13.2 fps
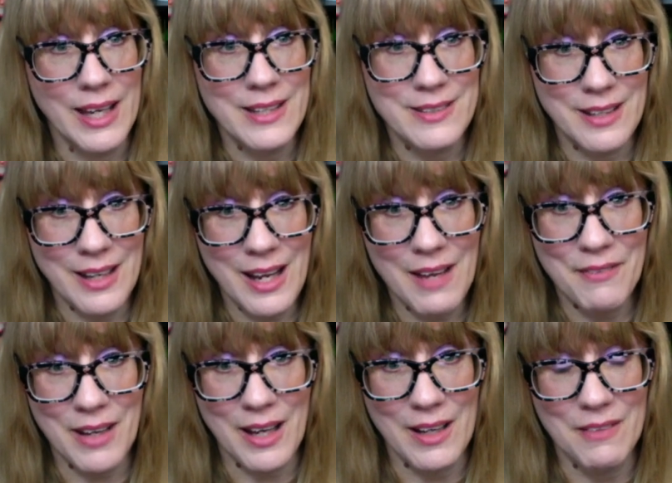it did
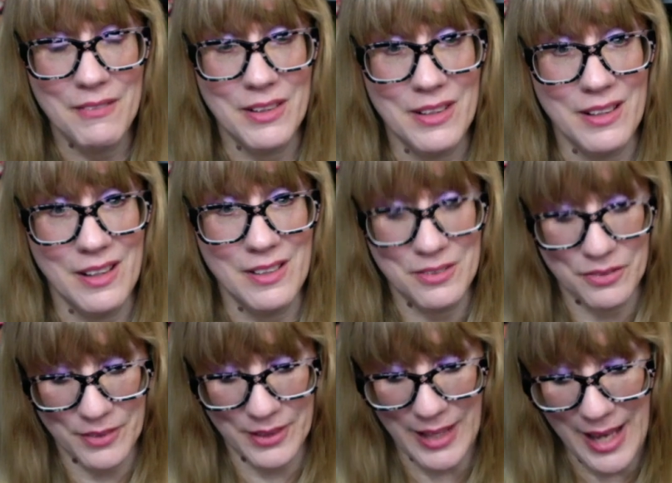have kind of a nice
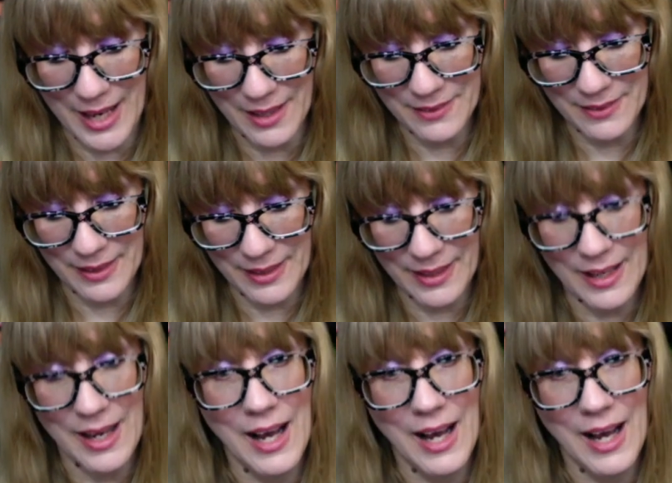relaxing